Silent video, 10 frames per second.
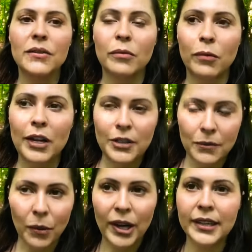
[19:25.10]
what you
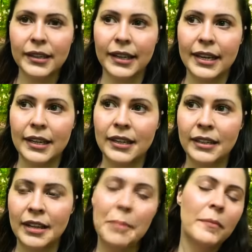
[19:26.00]
want, like,
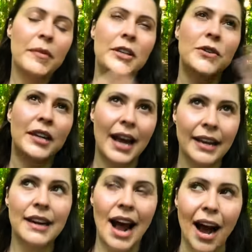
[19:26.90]
you
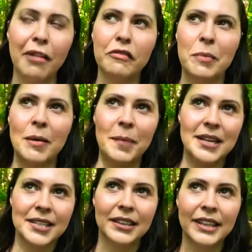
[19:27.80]
can have, but
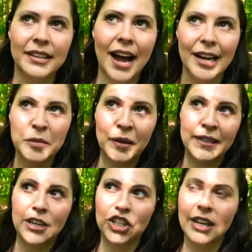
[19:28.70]
basically that
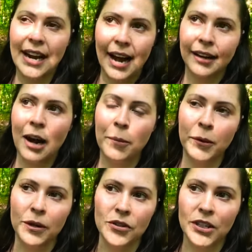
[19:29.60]
expectation I had a couple
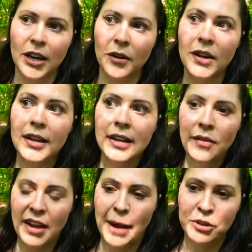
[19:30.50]
years ago
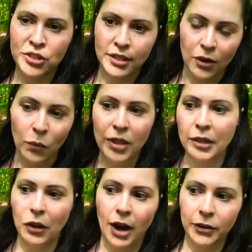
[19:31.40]
that I was just going to win the
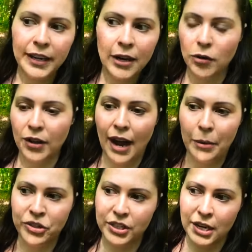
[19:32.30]
lottery, or that I
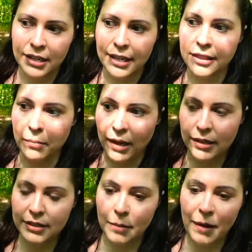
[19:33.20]
was just going to get the money
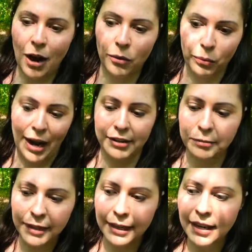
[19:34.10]
somehow
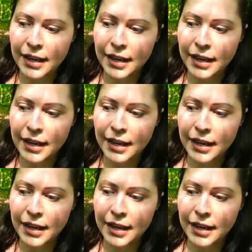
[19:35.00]
randomly